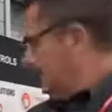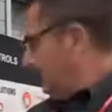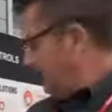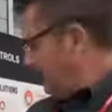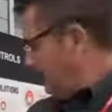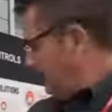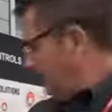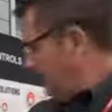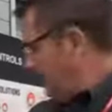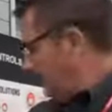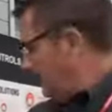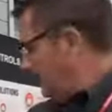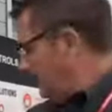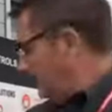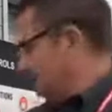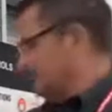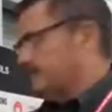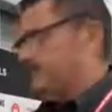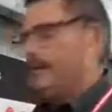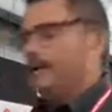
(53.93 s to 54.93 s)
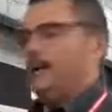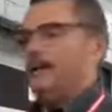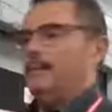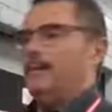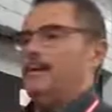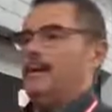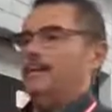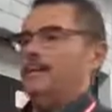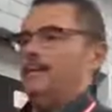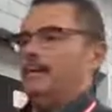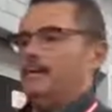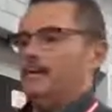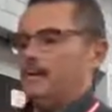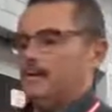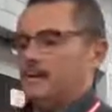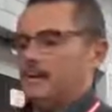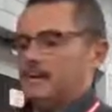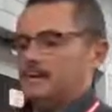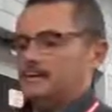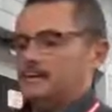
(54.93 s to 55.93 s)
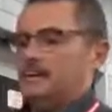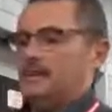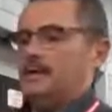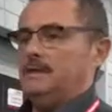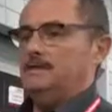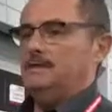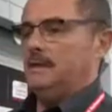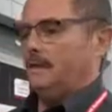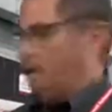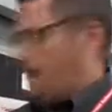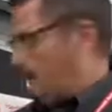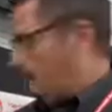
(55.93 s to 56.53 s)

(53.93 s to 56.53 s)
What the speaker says: Ethernet is very popular. USB is very